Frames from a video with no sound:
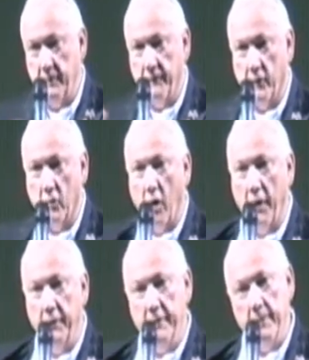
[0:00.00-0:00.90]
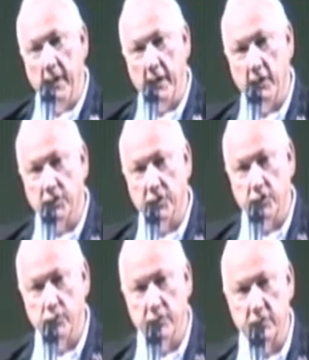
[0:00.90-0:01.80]
before God and my
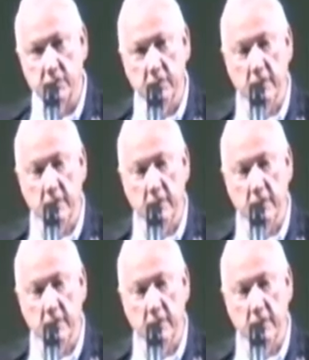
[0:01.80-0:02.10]
constituents,